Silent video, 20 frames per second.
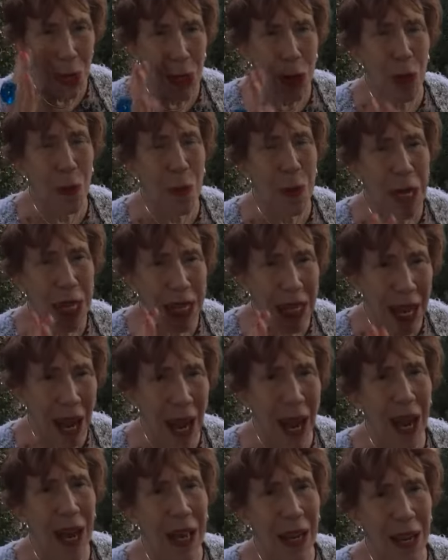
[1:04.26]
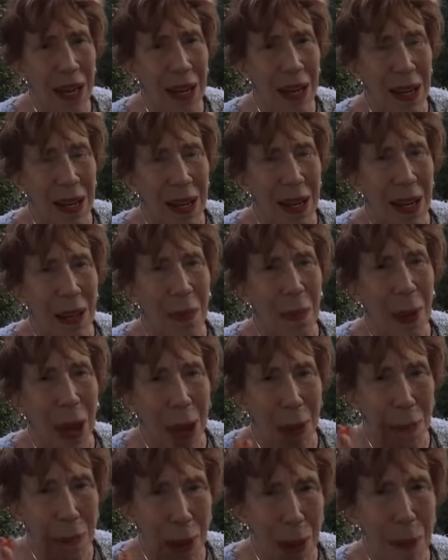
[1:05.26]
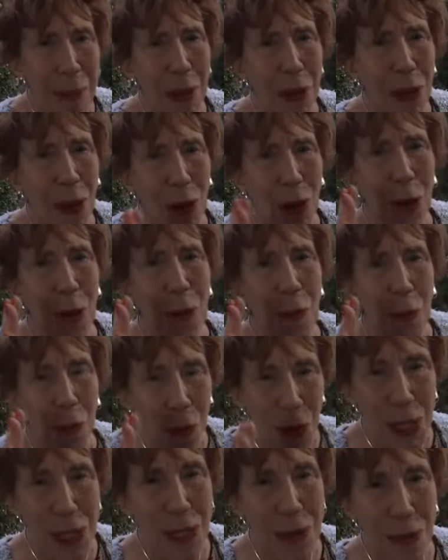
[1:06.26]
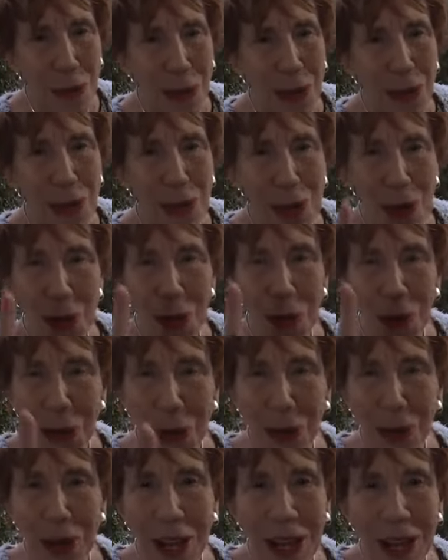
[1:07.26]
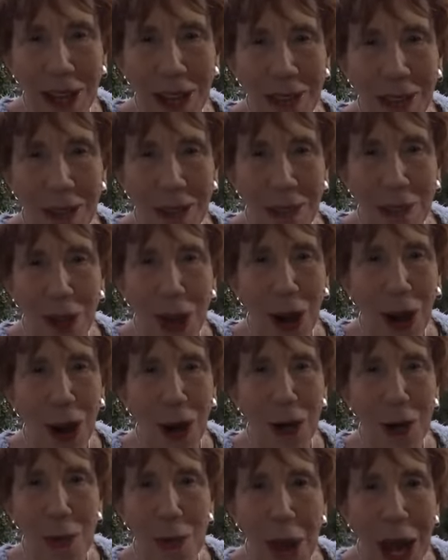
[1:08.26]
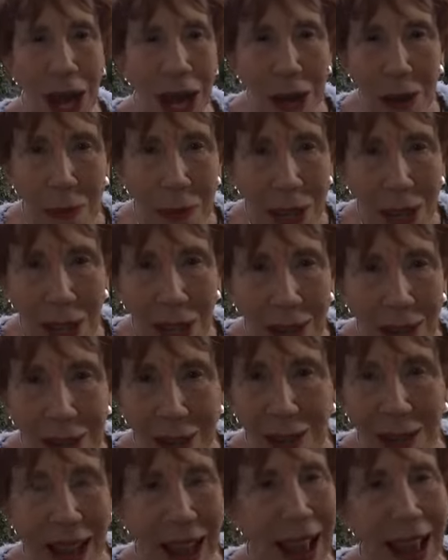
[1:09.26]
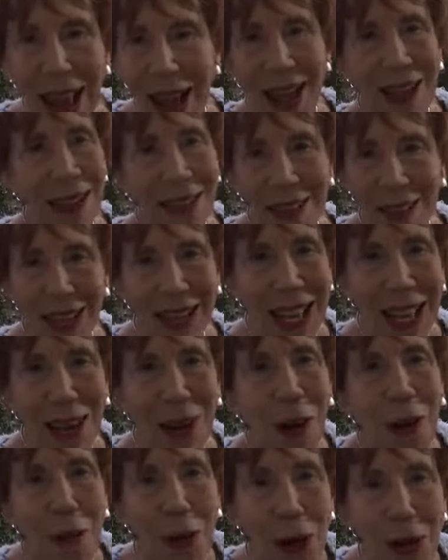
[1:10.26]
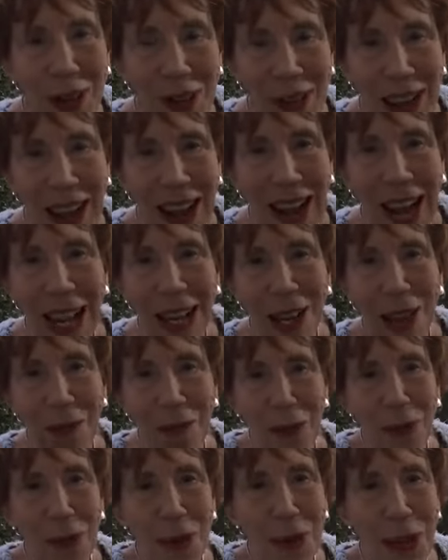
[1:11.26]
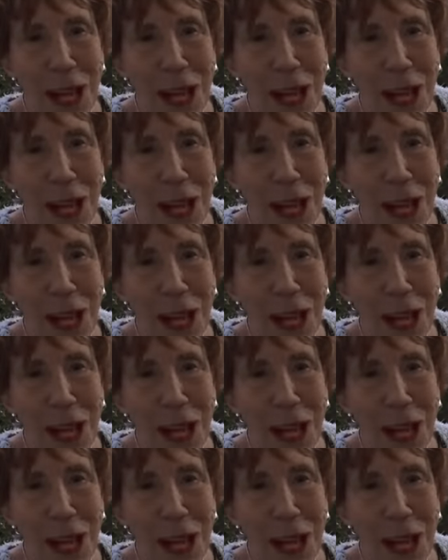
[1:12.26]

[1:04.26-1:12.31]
should be guided by biblical principles. Do you agree? Are you mad at me? Hey, get over it. I love you